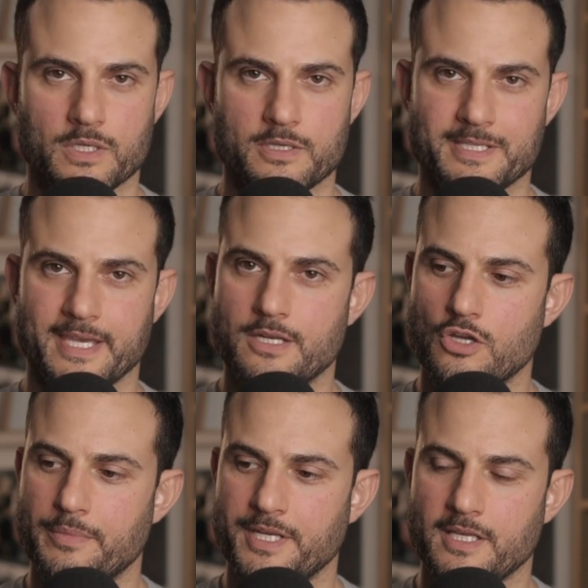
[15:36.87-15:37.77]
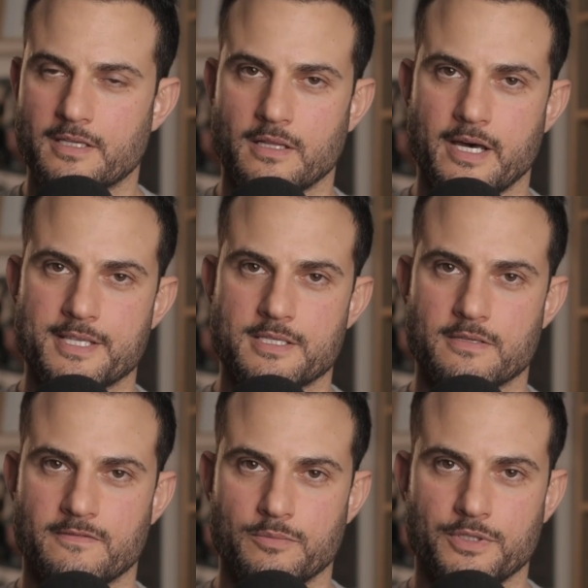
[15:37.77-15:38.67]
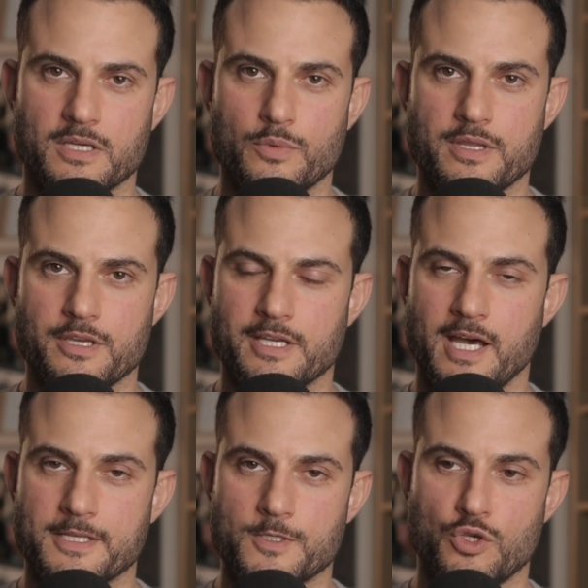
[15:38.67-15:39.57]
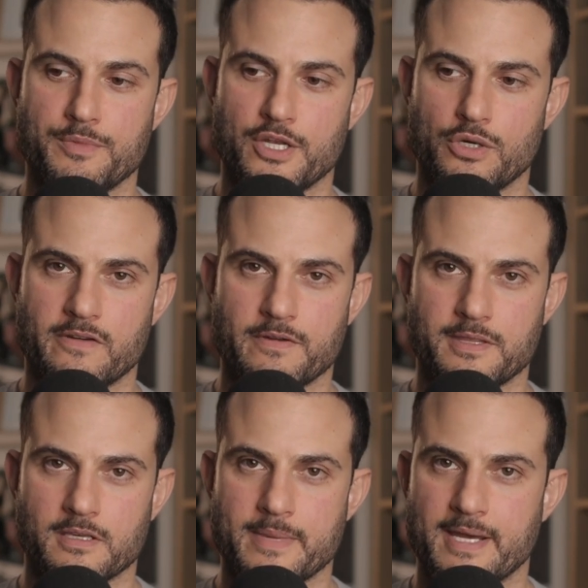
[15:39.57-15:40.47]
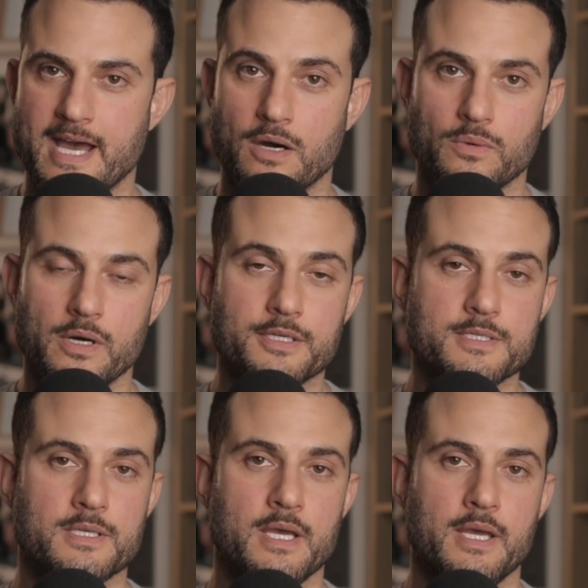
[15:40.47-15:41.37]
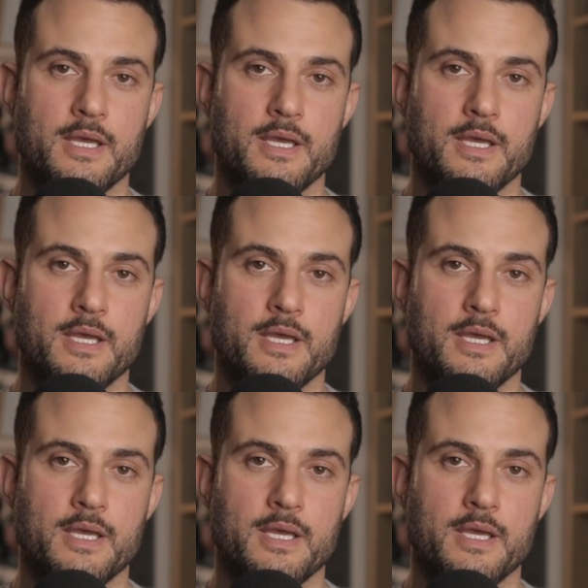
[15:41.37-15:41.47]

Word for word: Because again, not many clients are familiar with it. You can't assume they know everything about how it works.